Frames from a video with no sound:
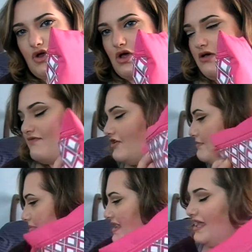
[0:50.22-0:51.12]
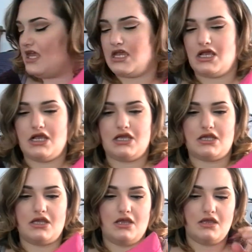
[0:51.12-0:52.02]
all very pink.
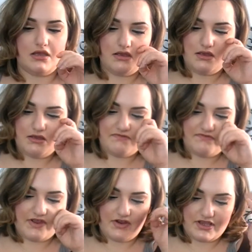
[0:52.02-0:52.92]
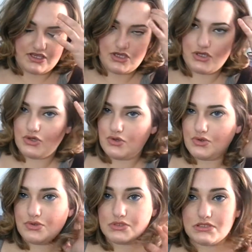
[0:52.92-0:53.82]
Very
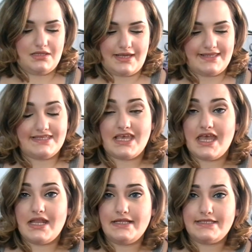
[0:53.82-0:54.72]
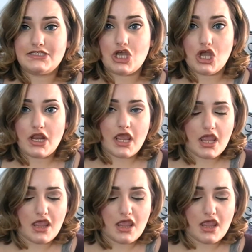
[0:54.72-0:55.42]
cute. Let's get it started.